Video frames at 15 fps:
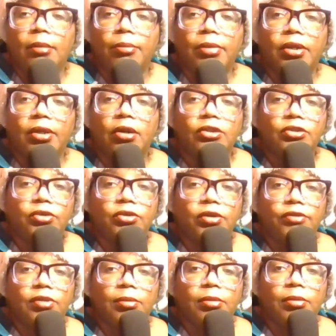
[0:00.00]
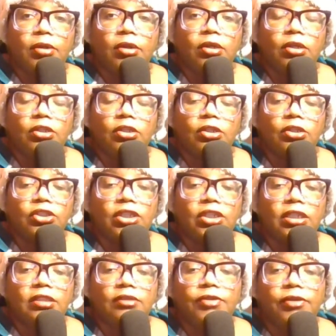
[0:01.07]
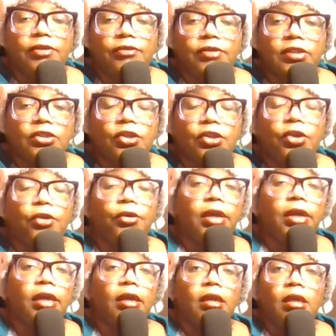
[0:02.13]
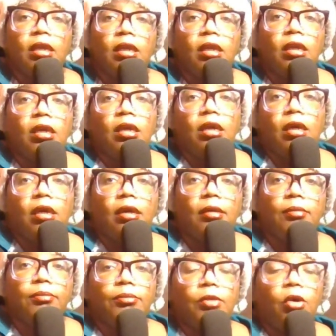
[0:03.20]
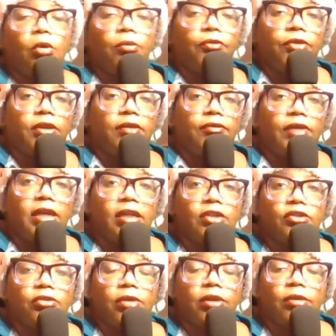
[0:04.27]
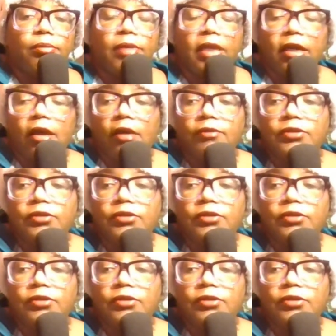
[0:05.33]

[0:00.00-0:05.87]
but it also gives them a, a good chance of definitely securing um, home field advantage throughout the playoffs.